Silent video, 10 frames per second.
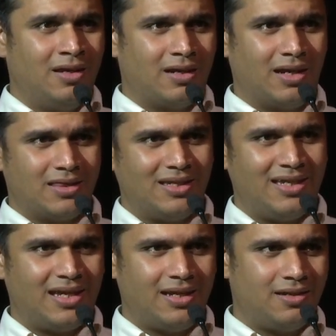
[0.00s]

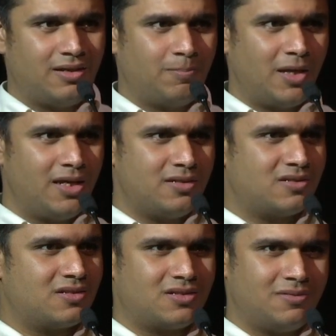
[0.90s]
Nothing can
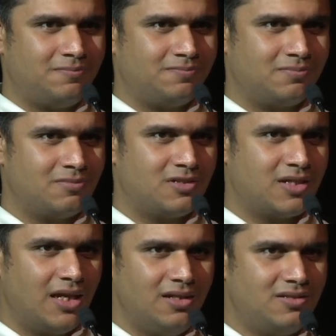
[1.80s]
replace
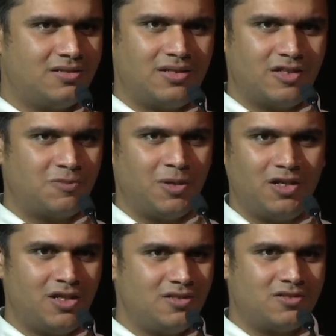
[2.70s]
skills,
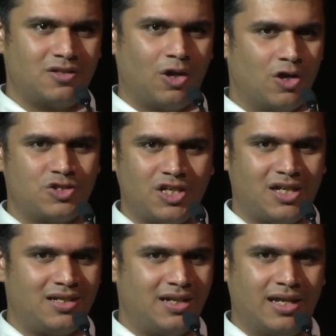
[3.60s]
experience,
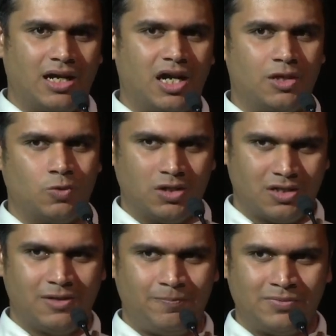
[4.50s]
logic, and hard
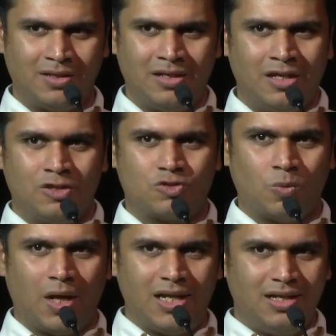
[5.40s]
work. So
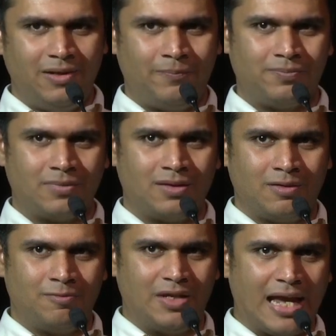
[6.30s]
while
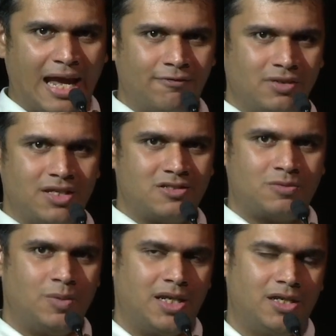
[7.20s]
we have this,
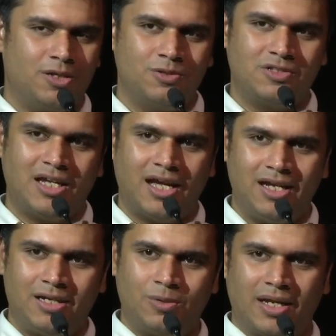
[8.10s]
we can use AI
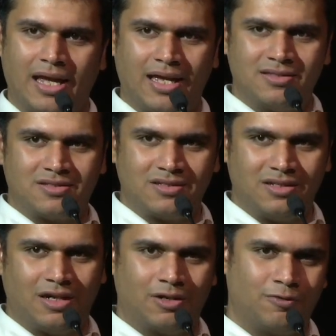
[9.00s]
to enhance
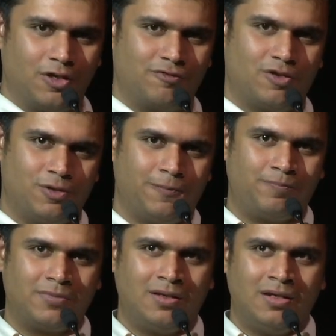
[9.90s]
our workflow.
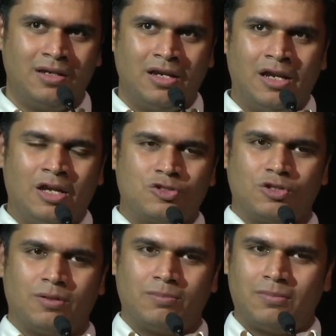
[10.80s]
So